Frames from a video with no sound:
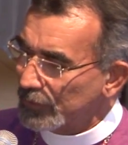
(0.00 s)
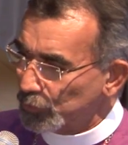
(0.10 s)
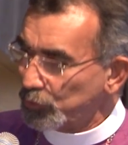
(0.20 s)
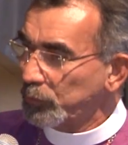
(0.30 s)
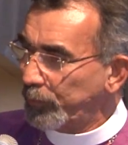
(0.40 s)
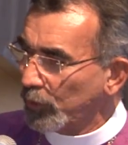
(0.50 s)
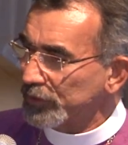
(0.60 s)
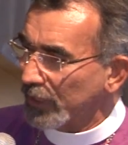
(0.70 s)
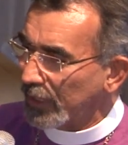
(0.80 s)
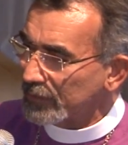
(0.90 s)
to
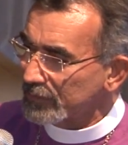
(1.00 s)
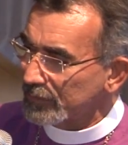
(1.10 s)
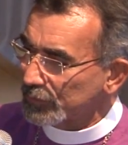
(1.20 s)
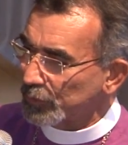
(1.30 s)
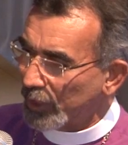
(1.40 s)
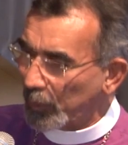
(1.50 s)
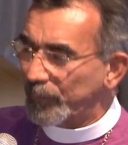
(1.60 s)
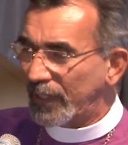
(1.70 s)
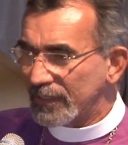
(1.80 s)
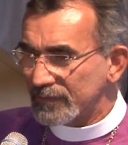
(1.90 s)
support us, to
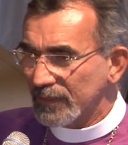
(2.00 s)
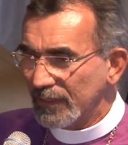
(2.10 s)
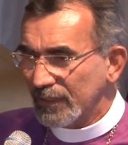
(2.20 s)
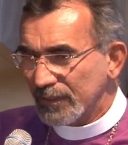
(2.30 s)
help us,